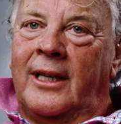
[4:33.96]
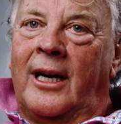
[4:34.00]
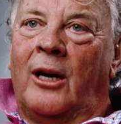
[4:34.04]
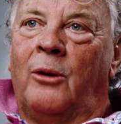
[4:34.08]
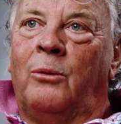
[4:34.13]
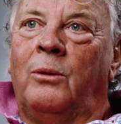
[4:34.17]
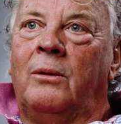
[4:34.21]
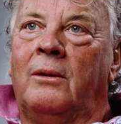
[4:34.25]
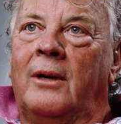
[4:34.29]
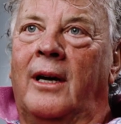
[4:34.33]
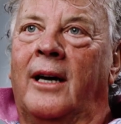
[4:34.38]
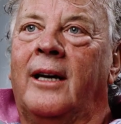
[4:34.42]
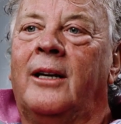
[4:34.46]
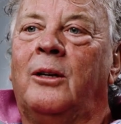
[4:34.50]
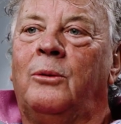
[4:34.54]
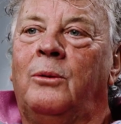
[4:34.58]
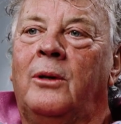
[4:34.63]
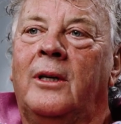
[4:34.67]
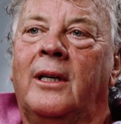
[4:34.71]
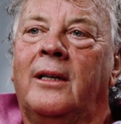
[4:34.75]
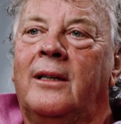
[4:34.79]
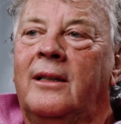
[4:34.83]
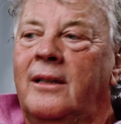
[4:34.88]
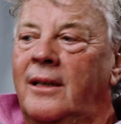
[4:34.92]
Now, eight
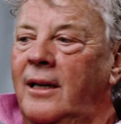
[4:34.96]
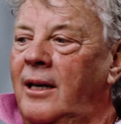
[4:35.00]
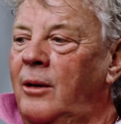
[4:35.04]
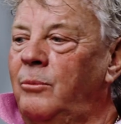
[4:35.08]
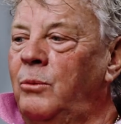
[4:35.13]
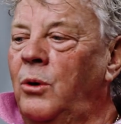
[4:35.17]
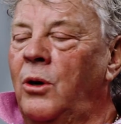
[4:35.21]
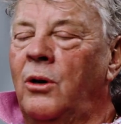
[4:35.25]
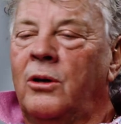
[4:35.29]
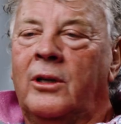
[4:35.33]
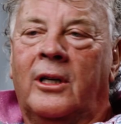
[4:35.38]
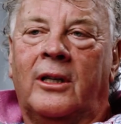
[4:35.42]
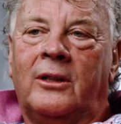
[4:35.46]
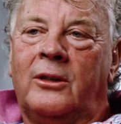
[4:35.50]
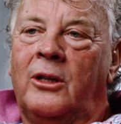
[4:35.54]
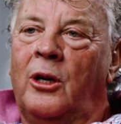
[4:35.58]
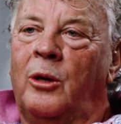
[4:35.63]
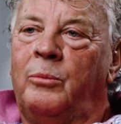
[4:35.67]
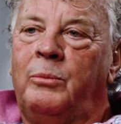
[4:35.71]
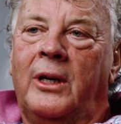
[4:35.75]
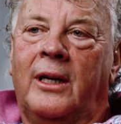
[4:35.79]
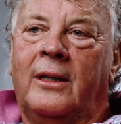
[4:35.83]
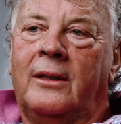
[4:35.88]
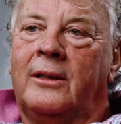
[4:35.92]
week, I'm walking
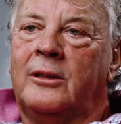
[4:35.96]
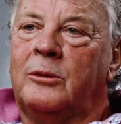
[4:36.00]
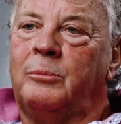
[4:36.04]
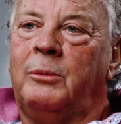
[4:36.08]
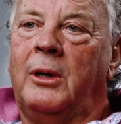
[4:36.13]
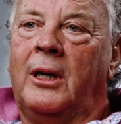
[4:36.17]
no pain, it's